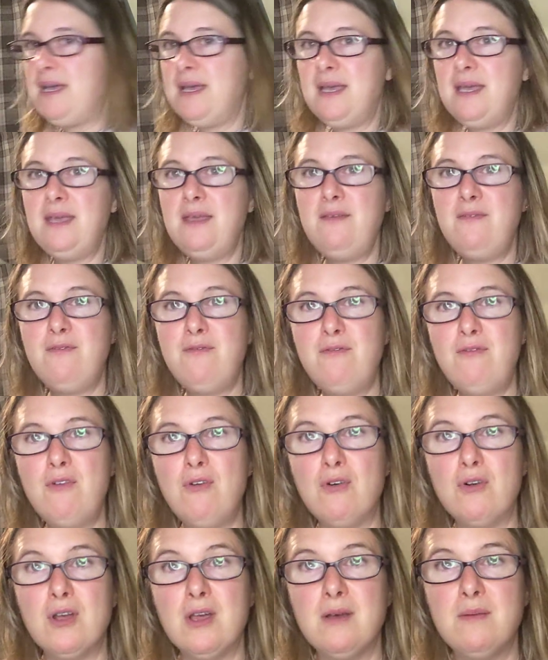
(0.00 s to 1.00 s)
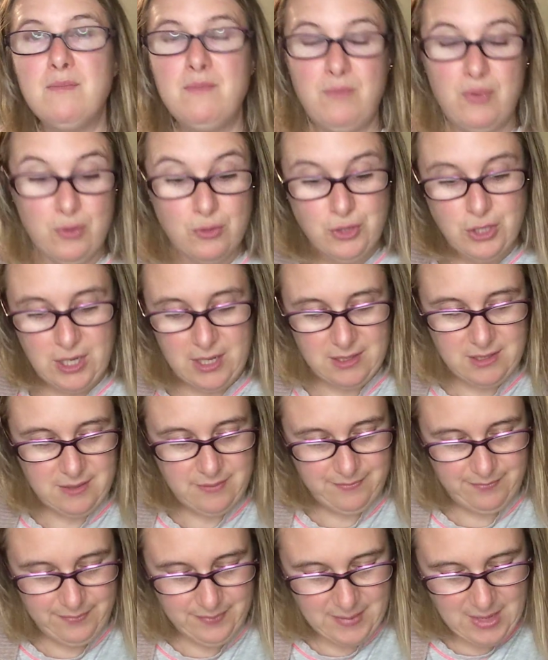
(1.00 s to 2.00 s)
a frog
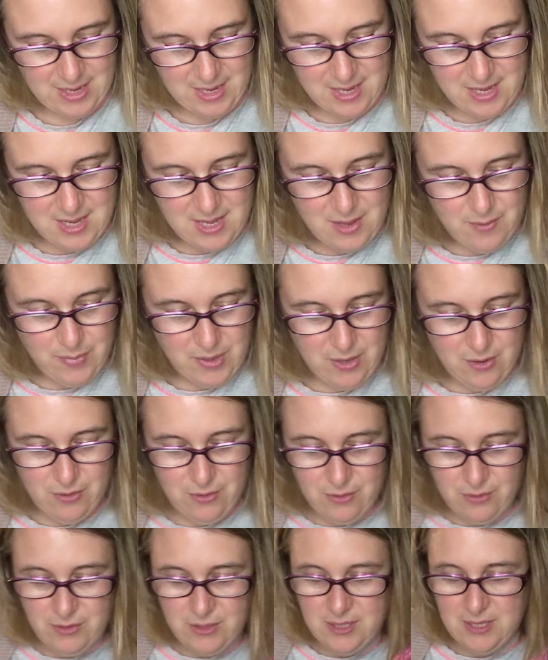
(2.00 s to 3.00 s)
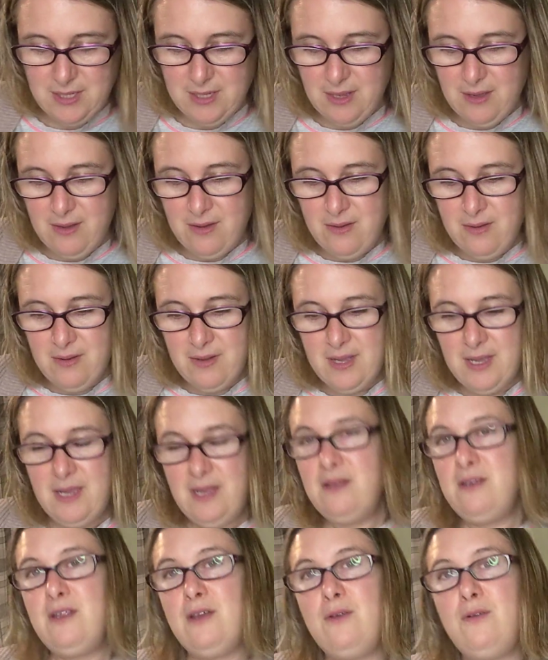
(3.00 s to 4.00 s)
project, because
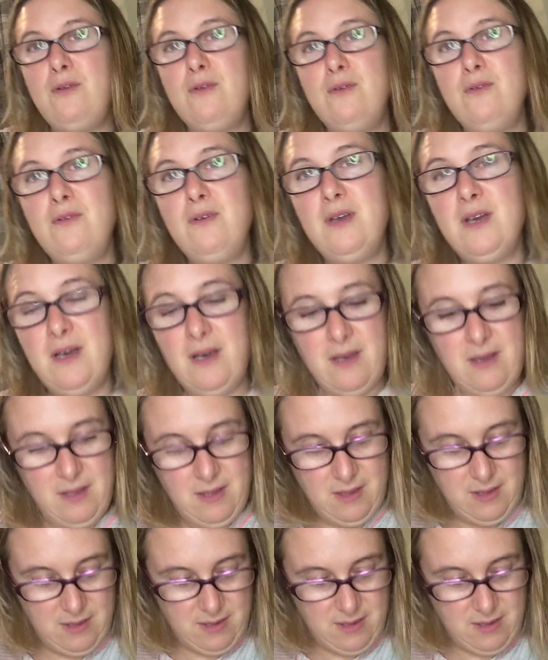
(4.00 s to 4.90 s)
I no longer